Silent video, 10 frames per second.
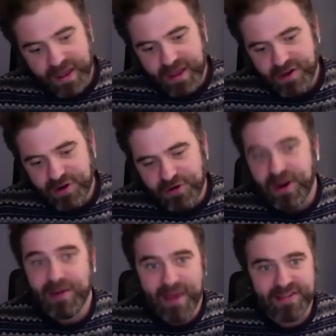and you
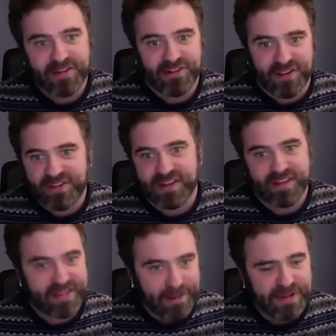create messages
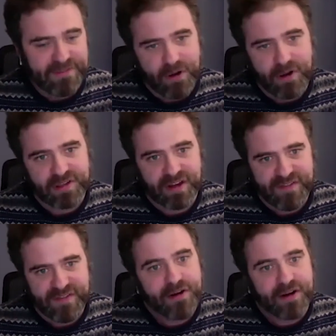that simply focus on
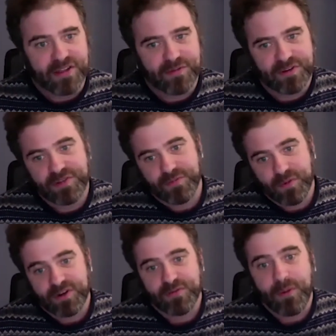fairness,
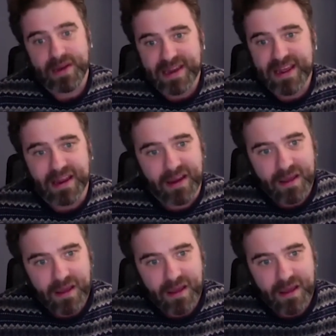which is what we did.